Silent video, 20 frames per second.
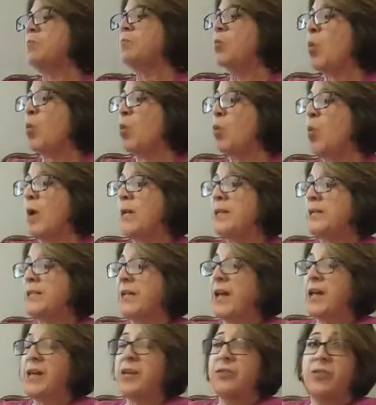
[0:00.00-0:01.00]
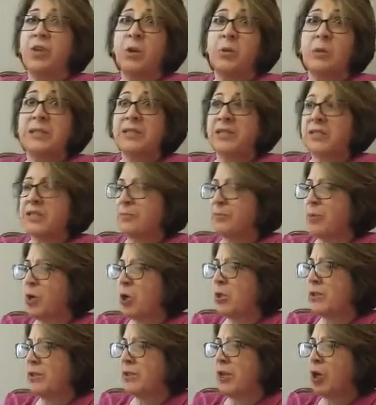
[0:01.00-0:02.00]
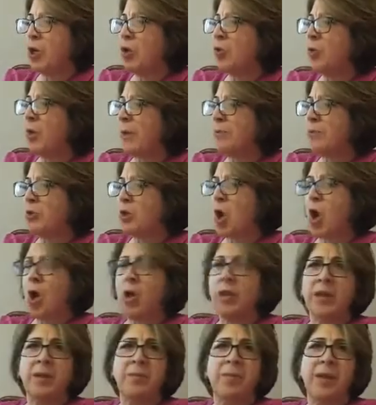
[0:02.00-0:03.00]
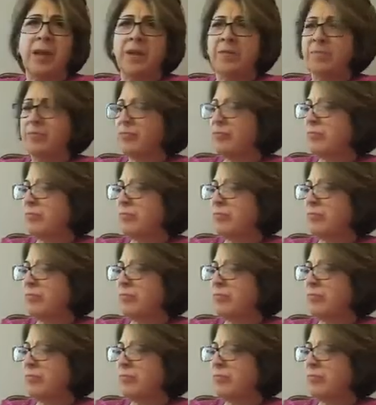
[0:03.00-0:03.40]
One day, there was this person who kept calling me.